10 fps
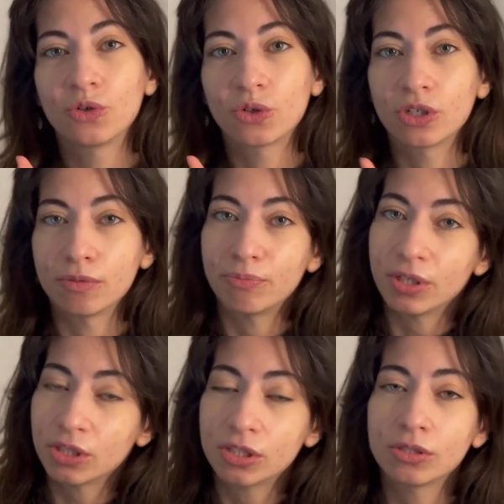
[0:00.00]
your
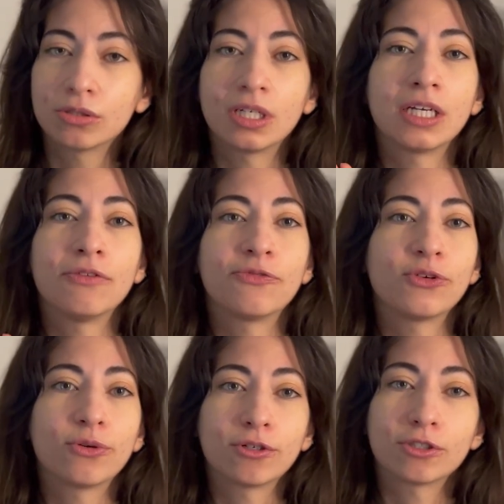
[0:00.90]
personal life,
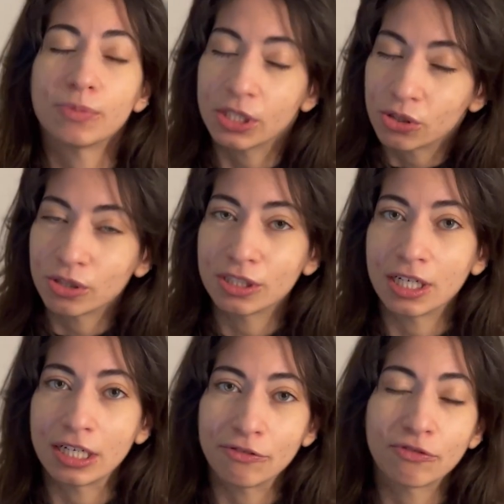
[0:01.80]
your spiritual
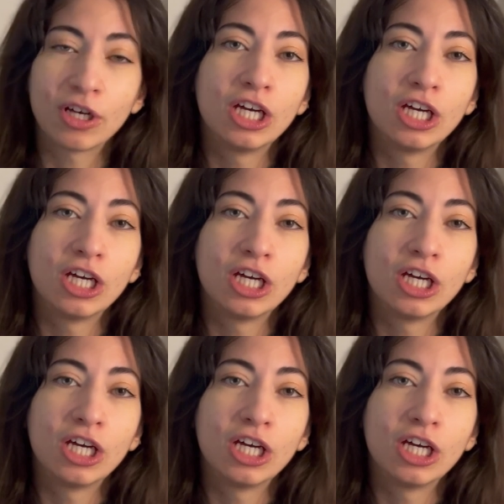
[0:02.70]
life,